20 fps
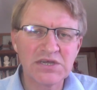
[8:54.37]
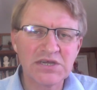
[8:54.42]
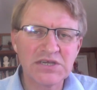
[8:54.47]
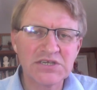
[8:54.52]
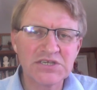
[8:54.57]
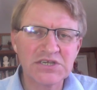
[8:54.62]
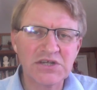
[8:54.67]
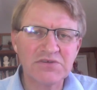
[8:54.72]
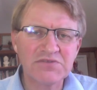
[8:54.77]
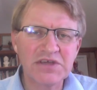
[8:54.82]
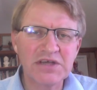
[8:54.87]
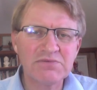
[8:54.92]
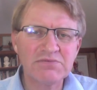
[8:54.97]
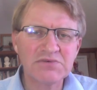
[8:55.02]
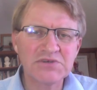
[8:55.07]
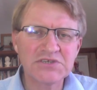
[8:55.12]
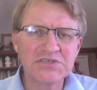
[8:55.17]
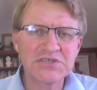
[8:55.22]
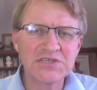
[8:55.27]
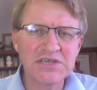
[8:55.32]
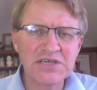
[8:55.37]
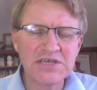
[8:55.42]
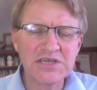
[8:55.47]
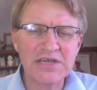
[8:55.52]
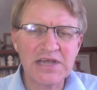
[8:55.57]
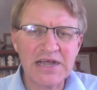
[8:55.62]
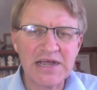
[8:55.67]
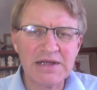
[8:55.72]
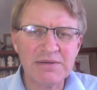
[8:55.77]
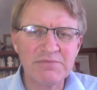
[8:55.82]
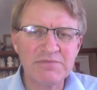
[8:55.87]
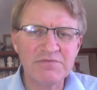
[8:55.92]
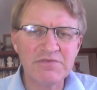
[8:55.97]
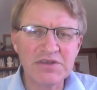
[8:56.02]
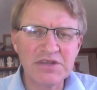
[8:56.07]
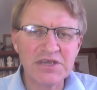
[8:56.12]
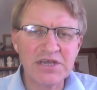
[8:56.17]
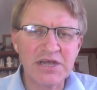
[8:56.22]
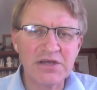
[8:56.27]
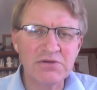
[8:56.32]
So that was the
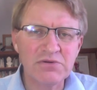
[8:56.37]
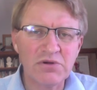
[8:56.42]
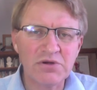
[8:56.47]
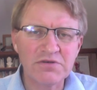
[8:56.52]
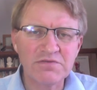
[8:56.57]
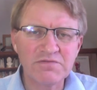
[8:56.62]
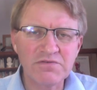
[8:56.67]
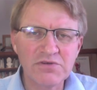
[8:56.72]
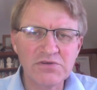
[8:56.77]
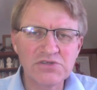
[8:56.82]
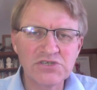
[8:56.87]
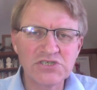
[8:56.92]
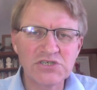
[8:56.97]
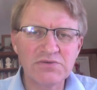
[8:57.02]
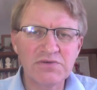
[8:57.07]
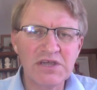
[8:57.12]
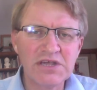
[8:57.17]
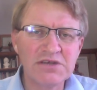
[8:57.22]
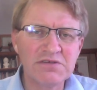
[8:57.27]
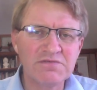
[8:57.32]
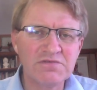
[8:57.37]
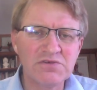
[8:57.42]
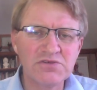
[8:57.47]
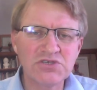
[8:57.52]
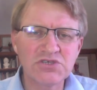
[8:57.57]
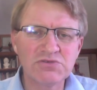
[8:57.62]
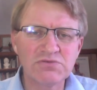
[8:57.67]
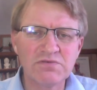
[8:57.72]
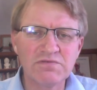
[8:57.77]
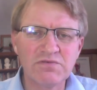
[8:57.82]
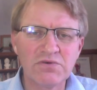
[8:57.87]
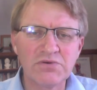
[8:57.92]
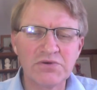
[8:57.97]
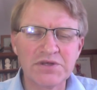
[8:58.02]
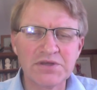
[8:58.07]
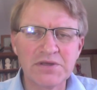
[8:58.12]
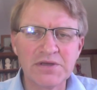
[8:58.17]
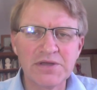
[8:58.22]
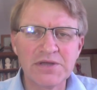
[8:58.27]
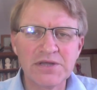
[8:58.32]
video on foods to eat, foods to
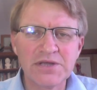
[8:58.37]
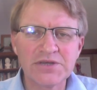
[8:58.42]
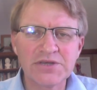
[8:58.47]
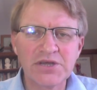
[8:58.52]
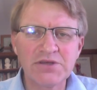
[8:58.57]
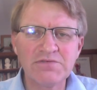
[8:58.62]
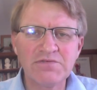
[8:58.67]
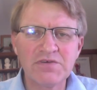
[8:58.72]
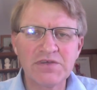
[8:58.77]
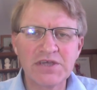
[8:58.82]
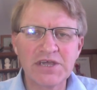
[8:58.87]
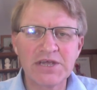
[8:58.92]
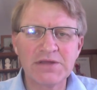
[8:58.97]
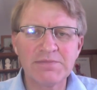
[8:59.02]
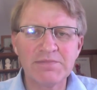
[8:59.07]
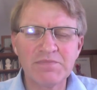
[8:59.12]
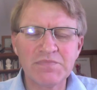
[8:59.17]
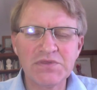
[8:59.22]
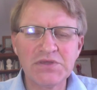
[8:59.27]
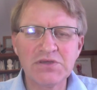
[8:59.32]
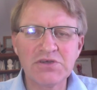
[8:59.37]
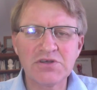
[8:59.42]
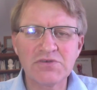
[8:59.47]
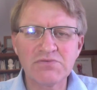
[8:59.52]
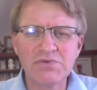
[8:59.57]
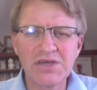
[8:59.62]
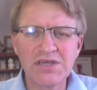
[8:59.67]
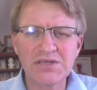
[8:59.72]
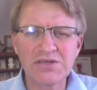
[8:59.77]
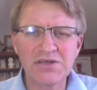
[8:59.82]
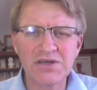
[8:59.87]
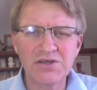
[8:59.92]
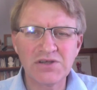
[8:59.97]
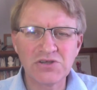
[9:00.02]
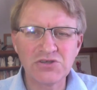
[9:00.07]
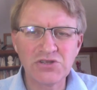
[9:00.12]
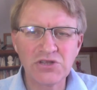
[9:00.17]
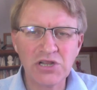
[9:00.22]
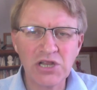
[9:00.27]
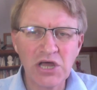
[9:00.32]
avoid. Don't forget, you can read
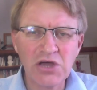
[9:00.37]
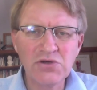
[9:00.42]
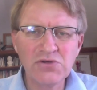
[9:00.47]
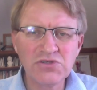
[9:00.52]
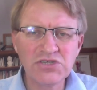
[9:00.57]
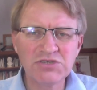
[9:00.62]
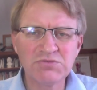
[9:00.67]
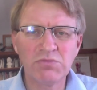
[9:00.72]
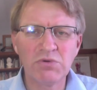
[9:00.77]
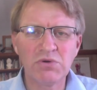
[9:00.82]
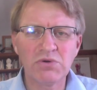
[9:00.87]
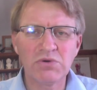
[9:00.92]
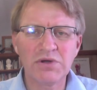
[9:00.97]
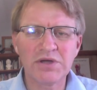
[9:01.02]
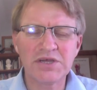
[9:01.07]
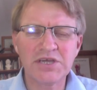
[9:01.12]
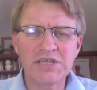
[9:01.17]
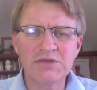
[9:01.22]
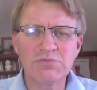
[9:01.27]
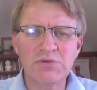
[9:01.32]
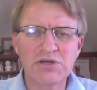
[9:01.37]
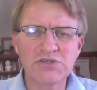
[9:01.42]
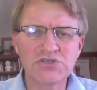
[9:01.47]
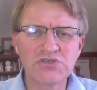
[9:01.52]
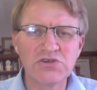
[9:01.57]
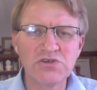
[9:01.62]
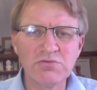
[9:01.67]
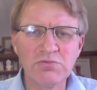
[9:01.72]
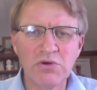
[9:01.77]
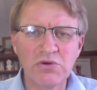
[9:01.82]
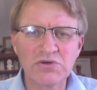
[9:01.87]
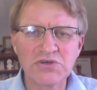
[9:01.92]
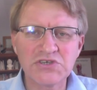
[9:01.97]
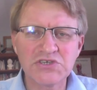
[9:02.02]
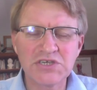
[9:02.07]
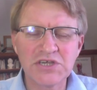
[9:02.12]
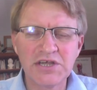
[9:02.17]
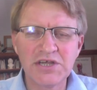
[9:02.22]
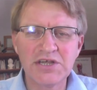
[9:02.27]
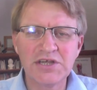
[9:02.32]
loads more in my 2
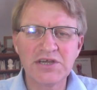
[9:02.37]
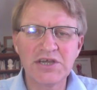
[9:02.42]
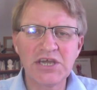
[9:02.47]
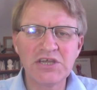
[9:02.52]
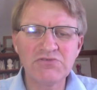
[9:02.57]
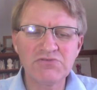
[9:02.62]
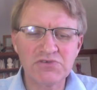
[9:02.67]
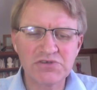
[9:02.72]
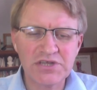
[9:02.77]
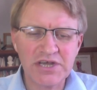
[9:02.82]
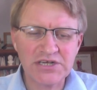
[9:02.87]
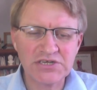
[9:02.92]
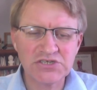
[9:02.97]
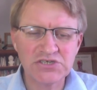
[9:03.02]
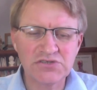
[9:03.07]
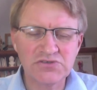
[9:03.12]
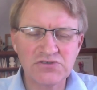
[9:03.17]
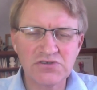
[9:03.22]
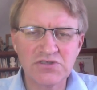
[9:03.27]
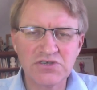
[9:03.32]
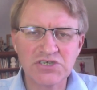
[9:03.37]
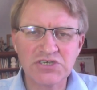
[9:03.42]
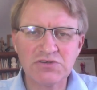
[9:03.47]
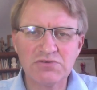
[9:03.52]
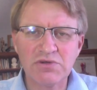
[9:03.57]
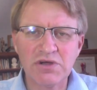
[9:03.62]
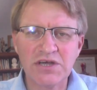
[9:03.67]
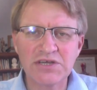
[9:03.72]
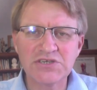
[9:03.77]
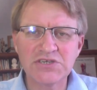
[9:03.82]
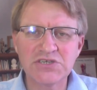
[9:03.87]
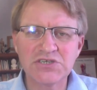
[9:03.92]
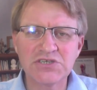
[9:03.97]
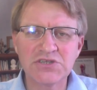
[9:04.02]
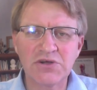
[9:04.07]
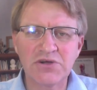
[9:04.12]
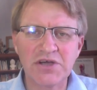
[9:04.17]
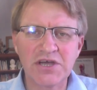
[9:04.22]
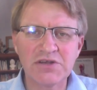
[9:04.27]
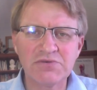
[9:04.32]
books, Introduction to the Psoriasis
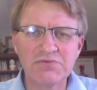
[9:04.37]
Diet,